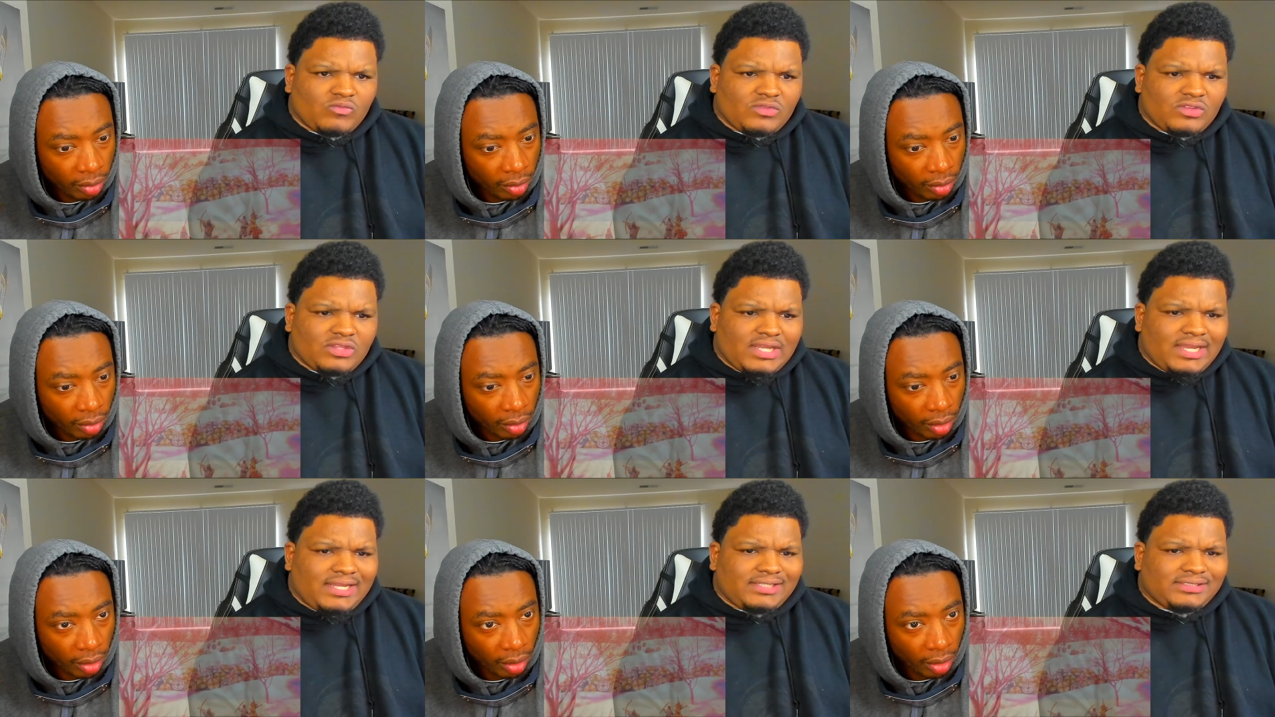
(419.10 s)

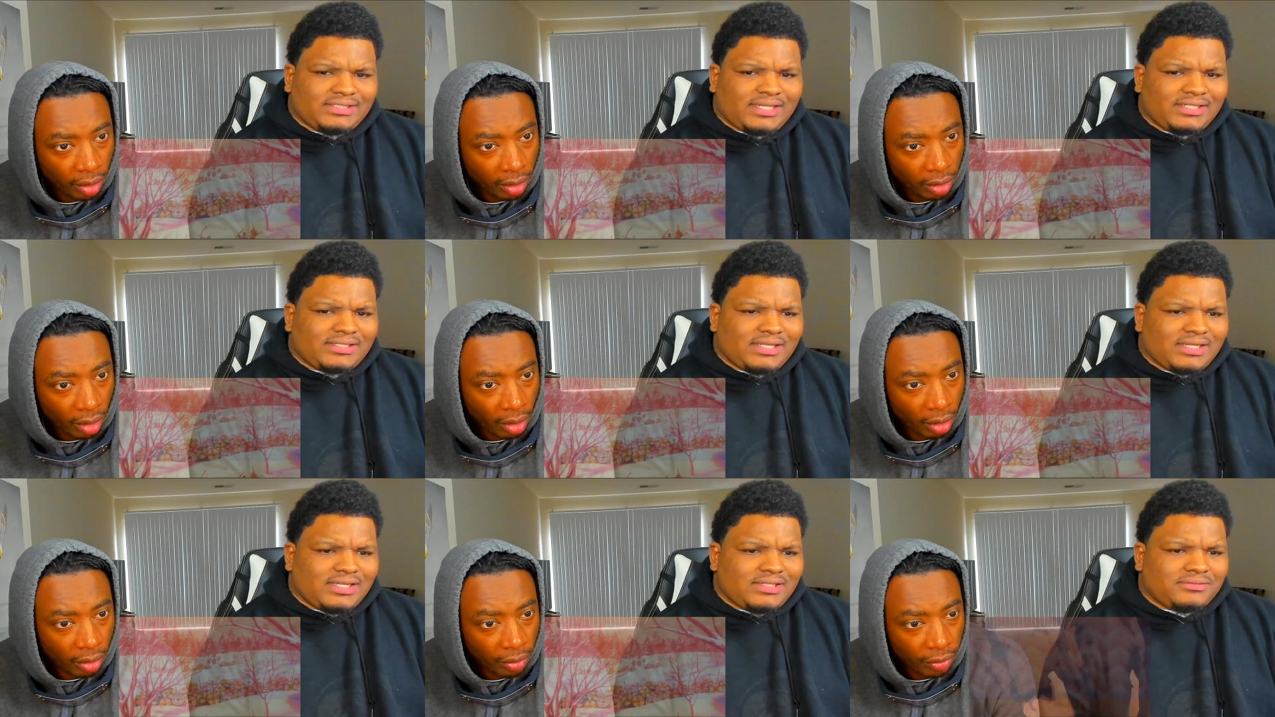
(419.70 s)
Speaker 1: Dang, it's like
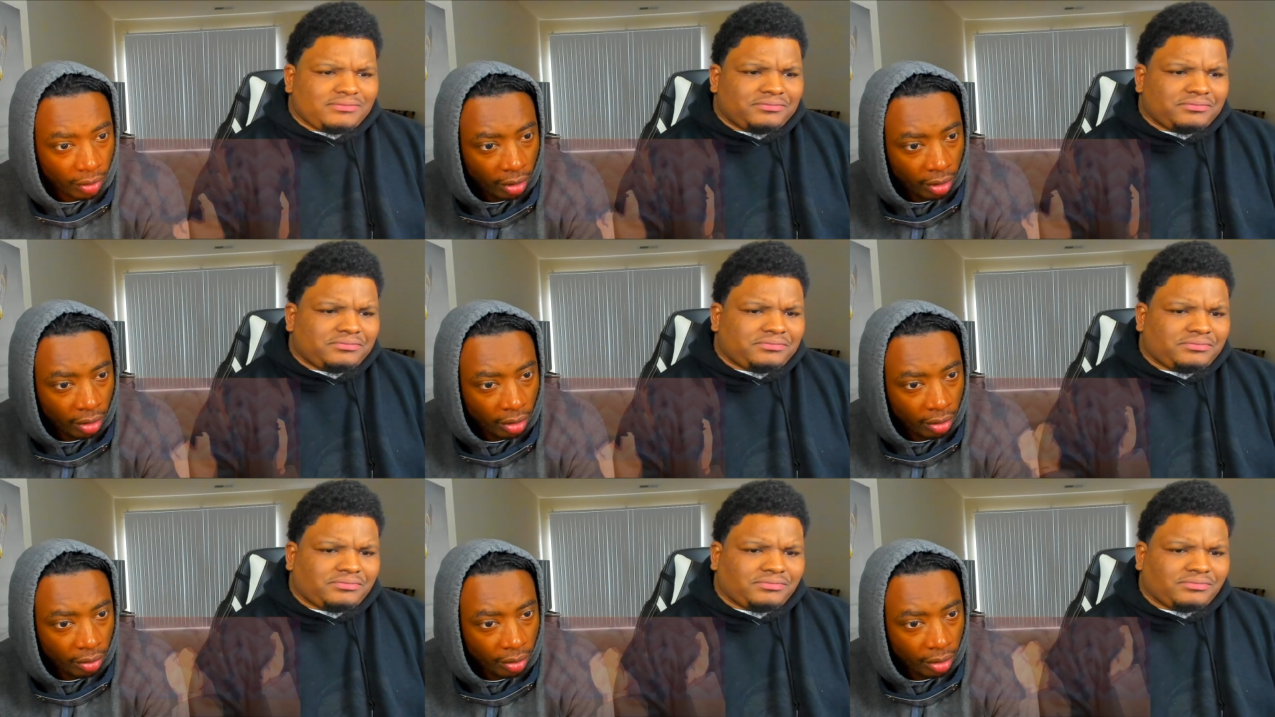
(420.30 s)
that. Fighting
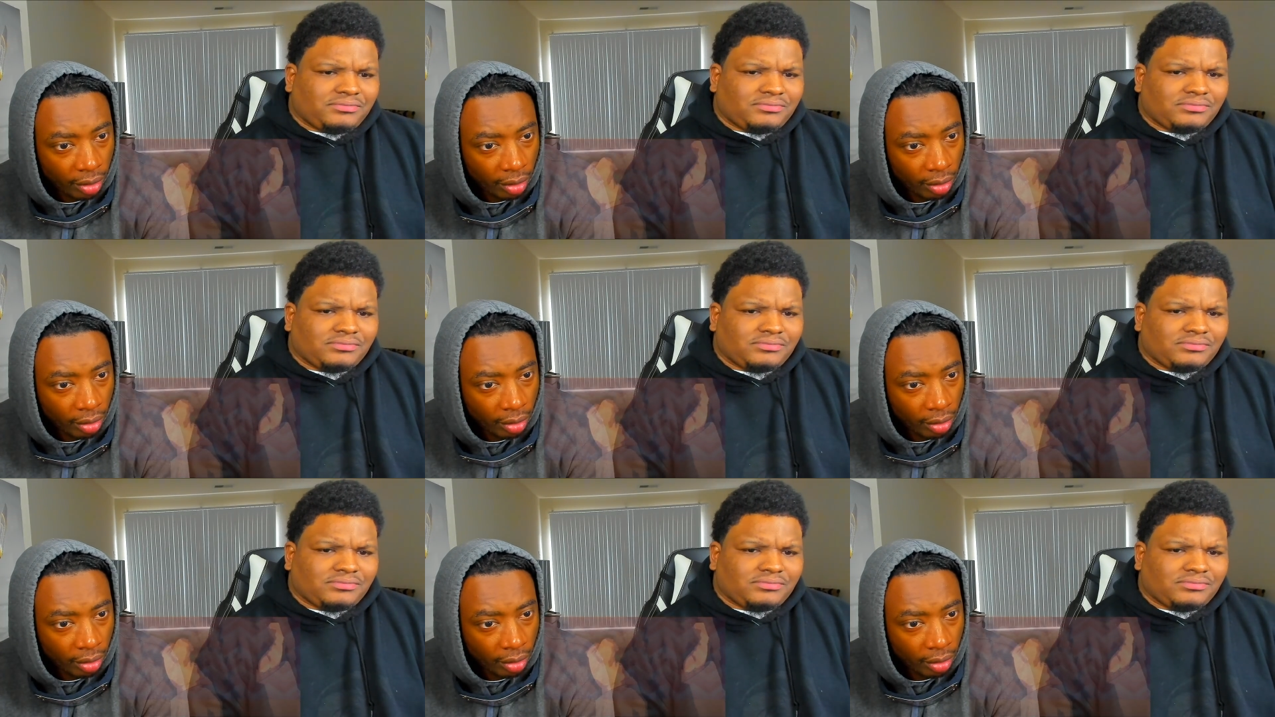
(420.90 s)
already.